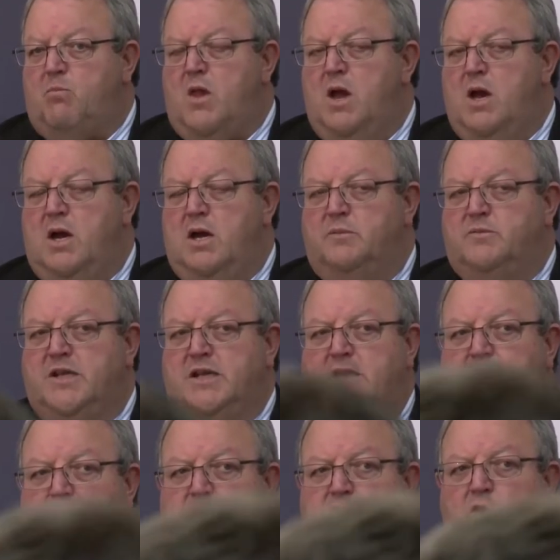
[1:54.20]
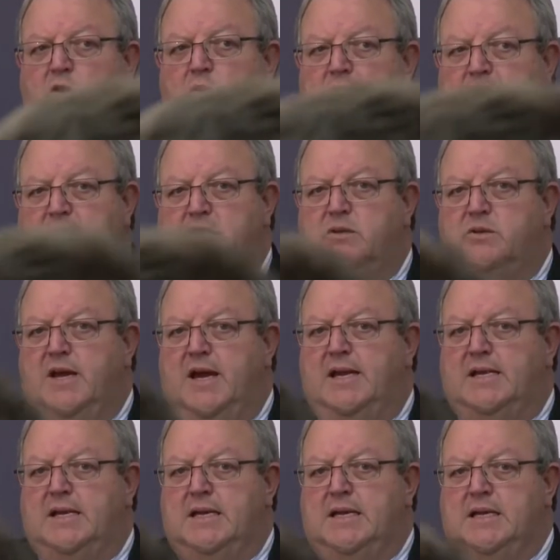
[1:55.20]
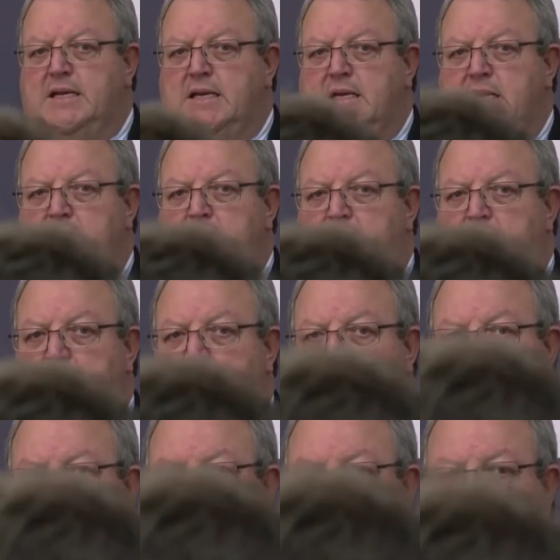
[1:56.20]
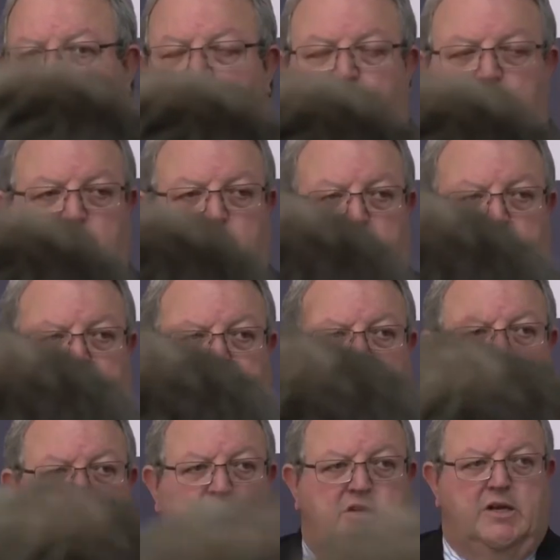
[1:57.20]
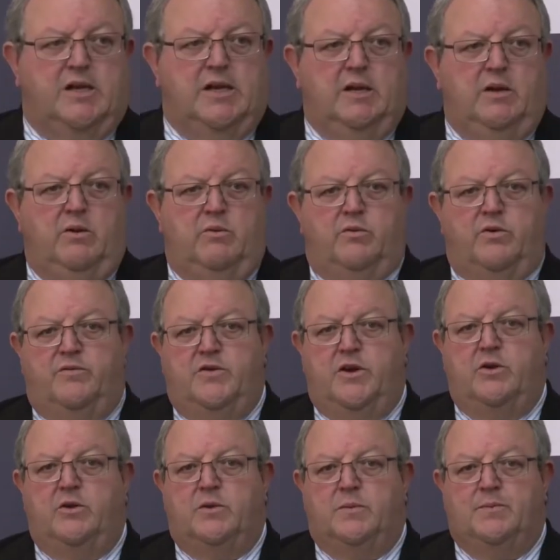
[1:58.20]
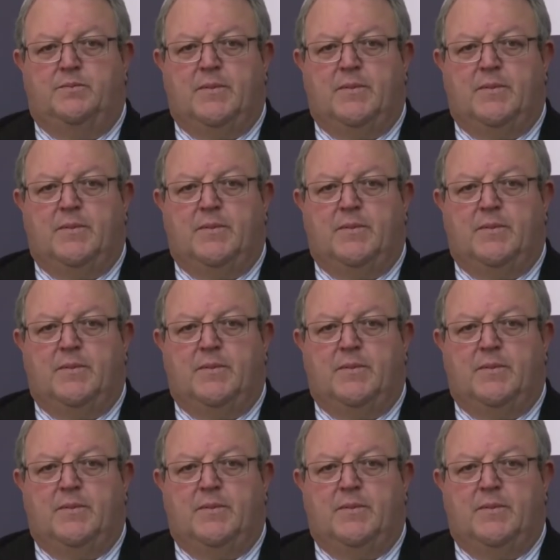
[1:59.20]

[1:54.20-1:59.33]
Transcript: objected strongly to that, and we were judicially reviewed.